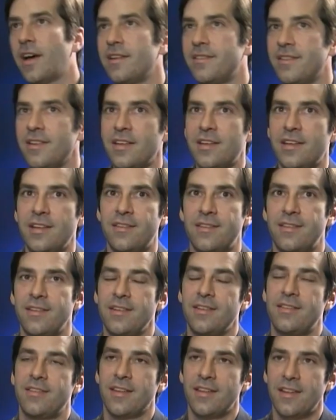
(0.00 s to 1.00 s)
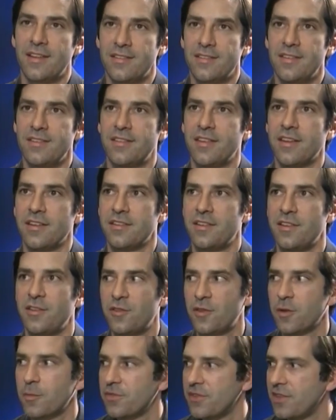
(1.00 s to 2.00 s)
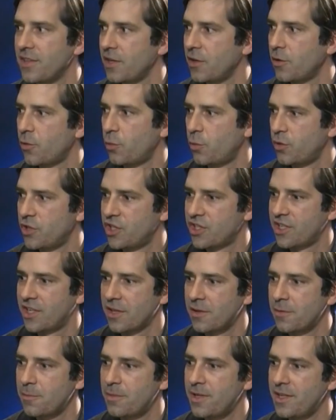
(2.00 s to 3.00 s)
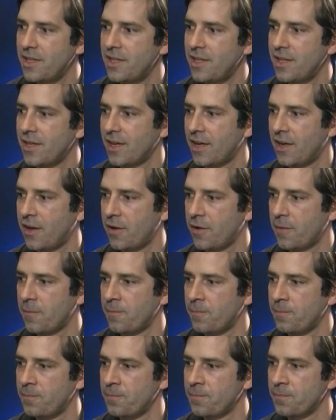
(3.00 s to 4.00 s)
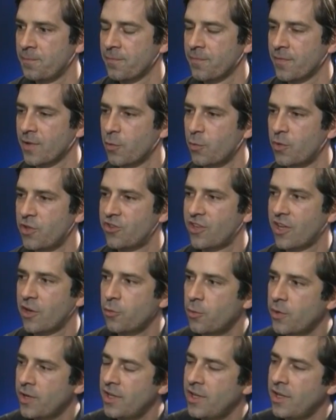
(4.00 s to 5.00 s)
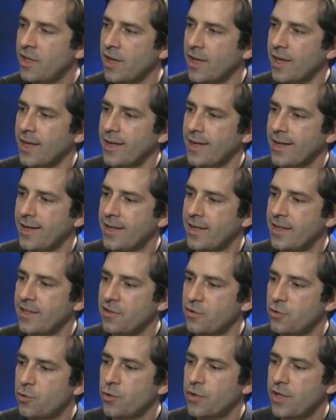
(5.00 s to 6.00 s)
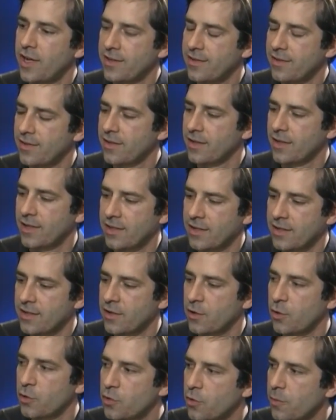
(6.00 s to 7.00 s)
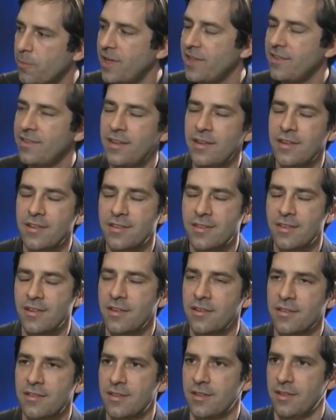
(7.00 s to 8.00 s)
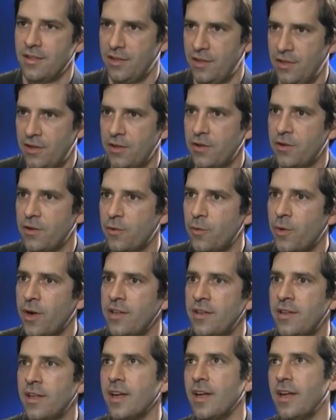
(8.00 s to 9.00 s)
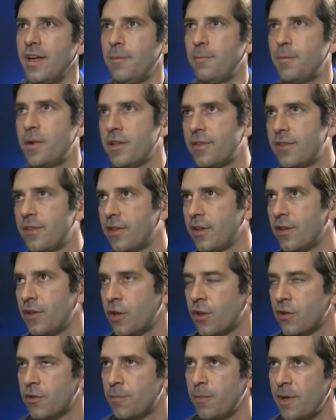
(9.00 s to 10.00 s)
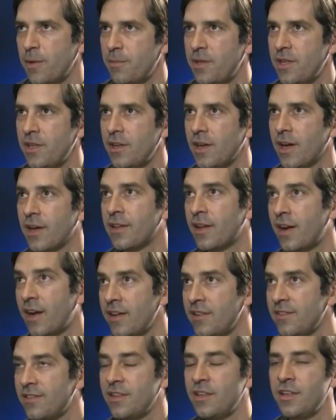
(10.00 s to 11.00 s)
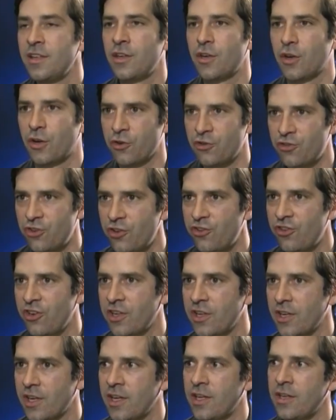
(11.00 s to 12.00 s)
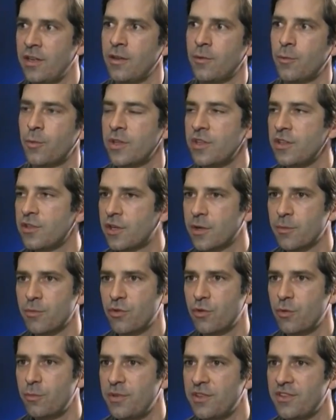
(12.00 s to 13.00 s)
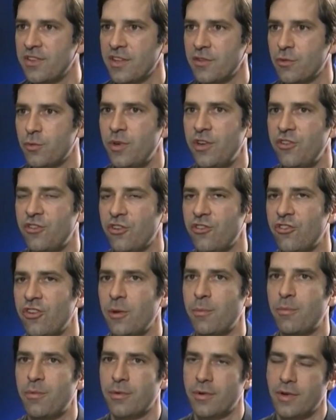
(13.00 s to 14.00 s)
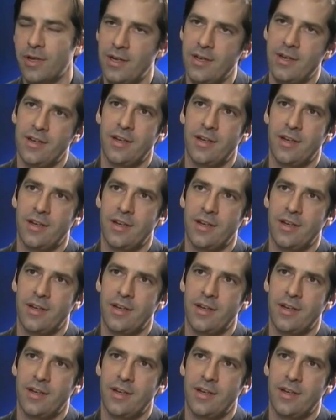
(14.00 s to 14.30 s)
mean, I think it's an assistant. It's something which can be, which can really is good at automating things, right? But not maybe analyzing or judging. And when it comes to business relationship,